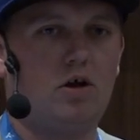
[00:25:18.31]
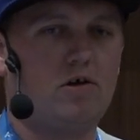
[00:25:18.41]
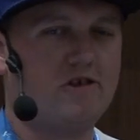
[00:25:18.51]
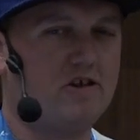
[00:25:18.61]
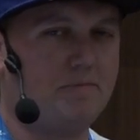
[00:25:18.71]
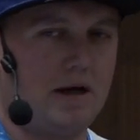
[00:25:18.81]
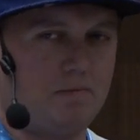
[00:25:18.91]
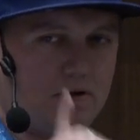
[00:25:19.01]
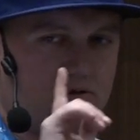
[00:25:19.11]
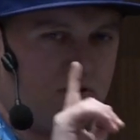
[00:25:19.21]
Access
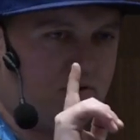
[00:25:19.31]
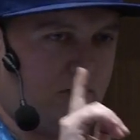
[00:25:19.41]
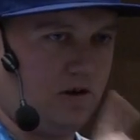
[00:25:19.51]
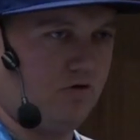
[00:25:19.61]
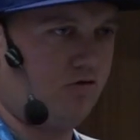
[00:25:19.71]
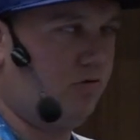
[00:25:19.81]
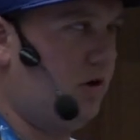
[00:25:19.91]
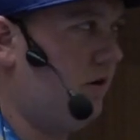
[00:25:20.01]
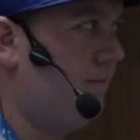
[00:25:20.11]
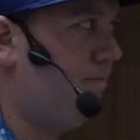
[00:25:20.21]
bypass is the issue
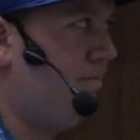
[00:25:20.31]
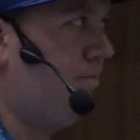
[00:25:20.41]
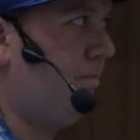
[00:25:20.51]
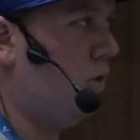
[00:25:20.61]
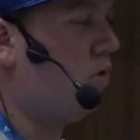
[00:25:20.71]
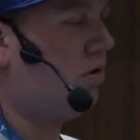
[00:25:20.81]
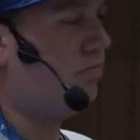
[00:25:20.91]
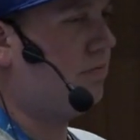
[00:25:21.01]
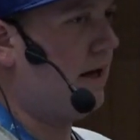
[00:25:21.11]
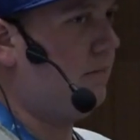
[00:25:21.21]
here,
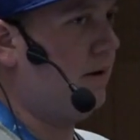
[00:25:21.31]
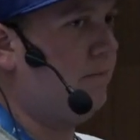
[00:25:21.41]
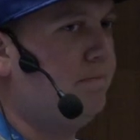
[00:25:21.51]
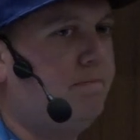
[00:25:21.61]
or can be.